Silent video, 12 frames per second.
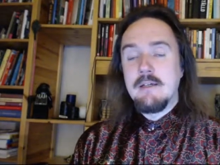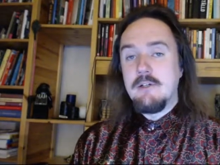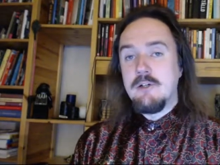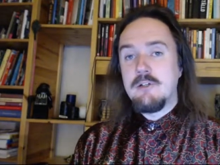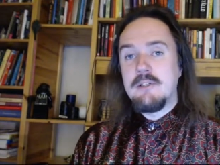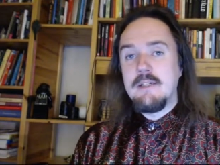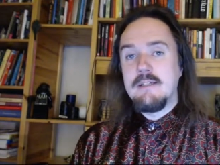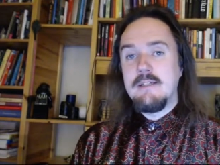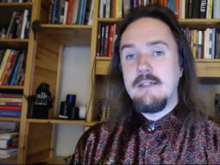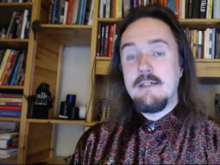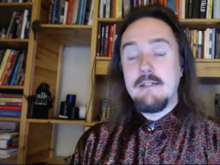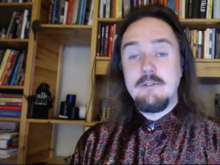Her
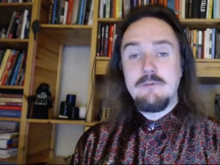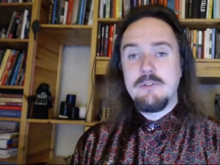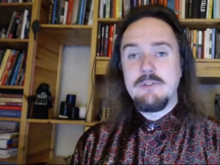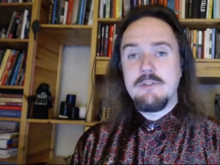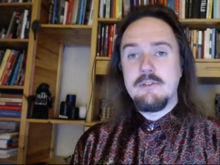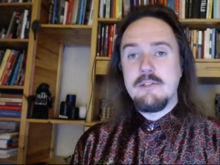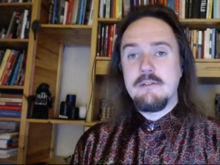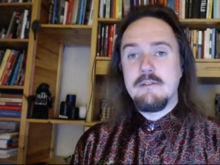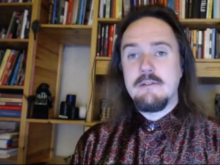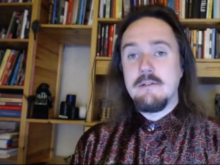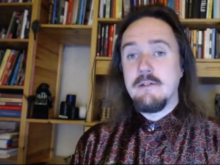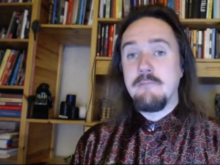idea was that
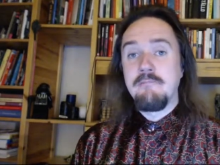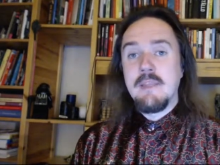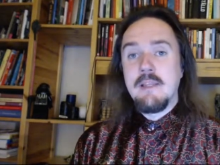uh,